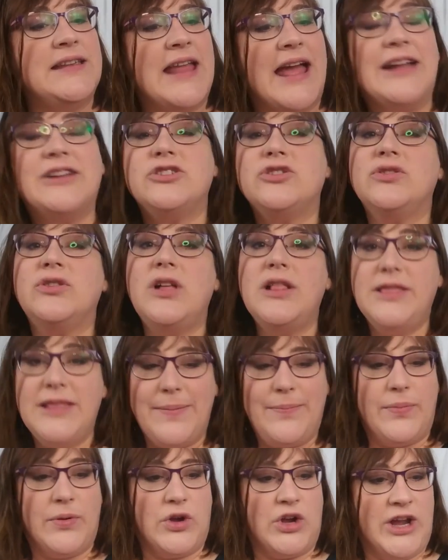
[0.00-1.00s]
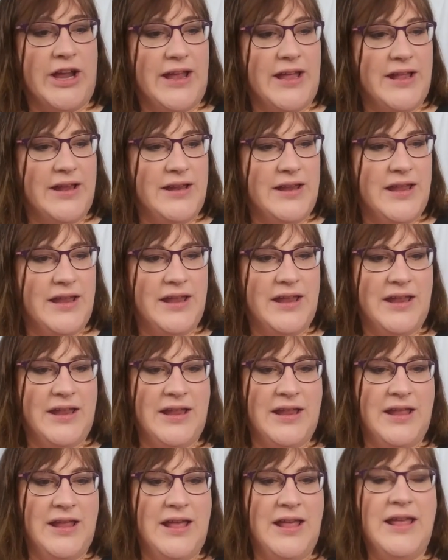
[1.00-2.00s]
a natural lip crayon
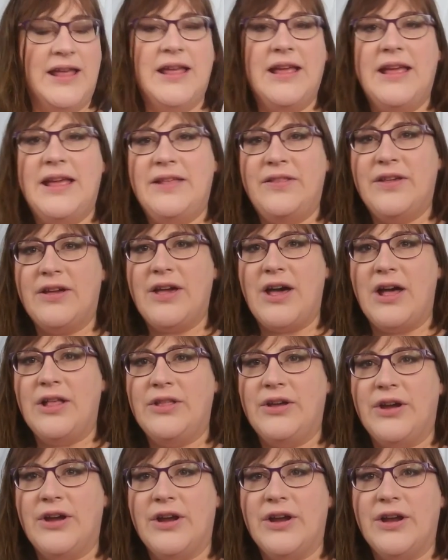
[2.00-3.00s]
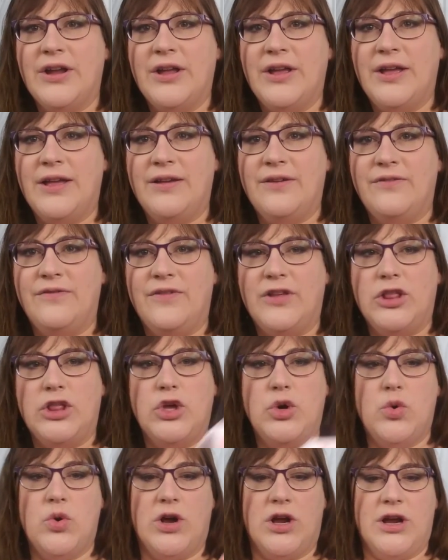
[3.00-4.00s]
in the color
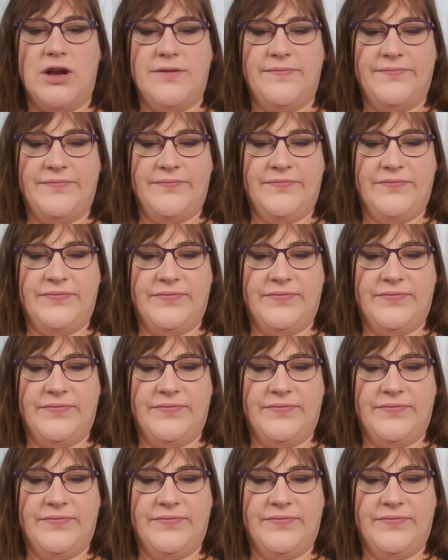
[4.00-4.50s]
Velour.